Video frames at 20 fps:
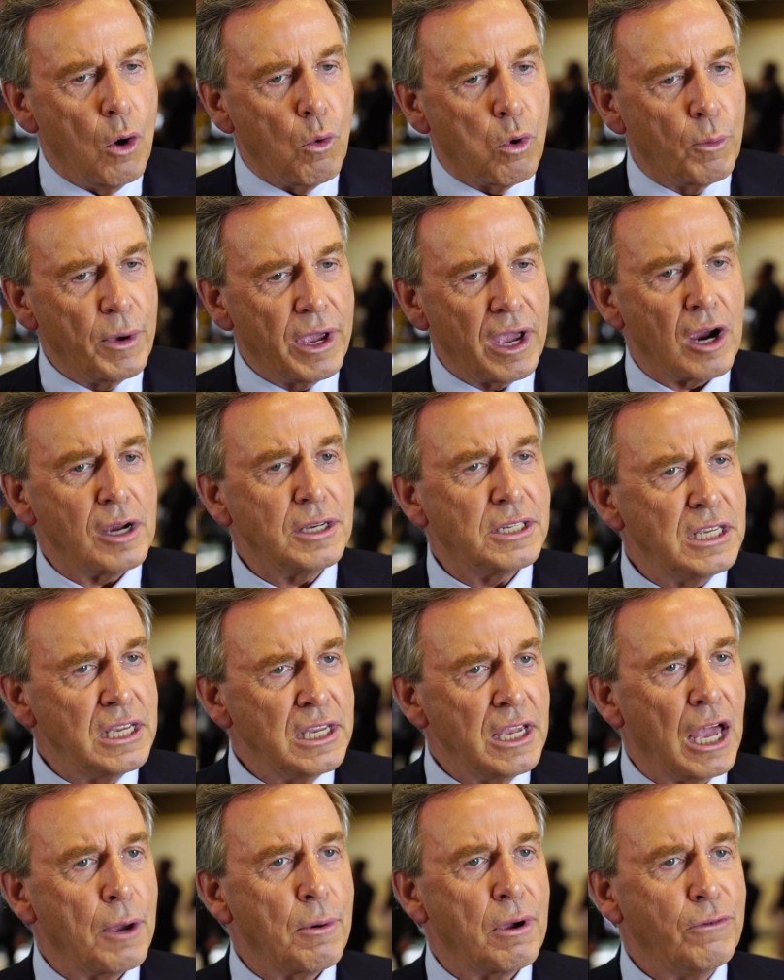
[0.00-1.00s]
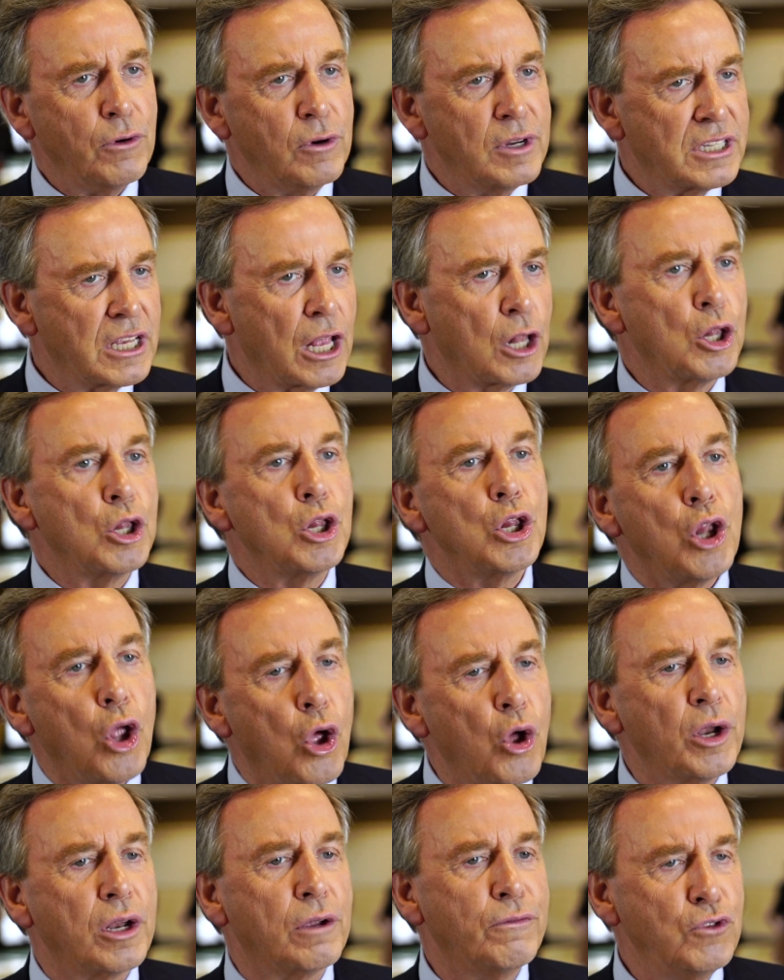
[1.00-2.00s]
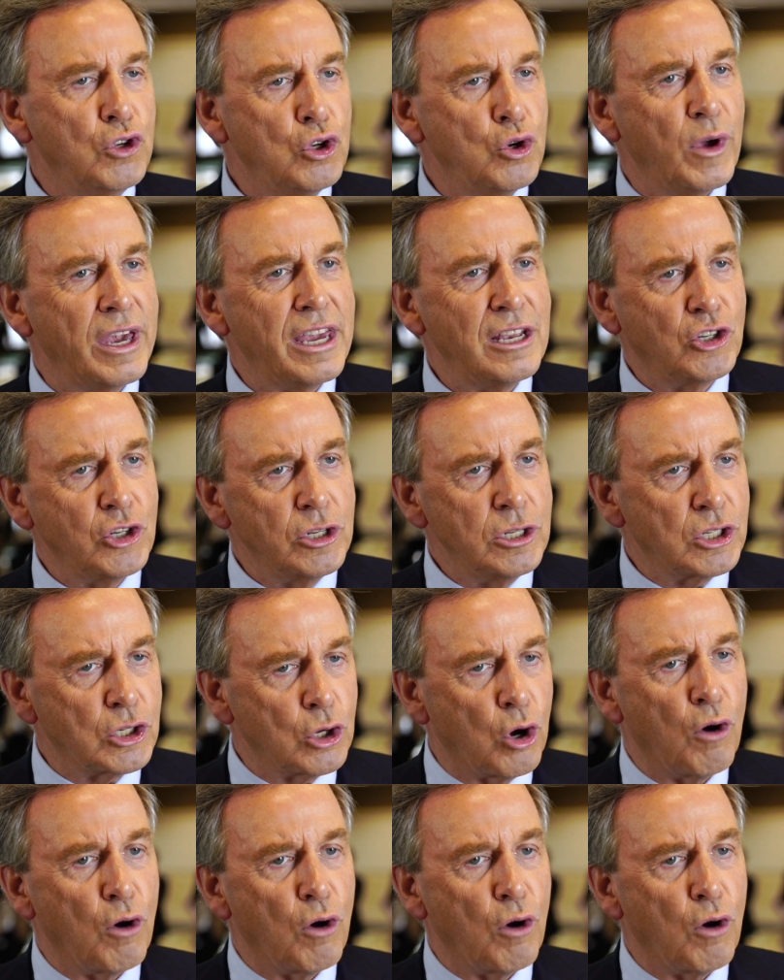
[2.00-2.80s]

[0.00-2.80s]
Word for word: What we are seeing, however, is a lot of new agents,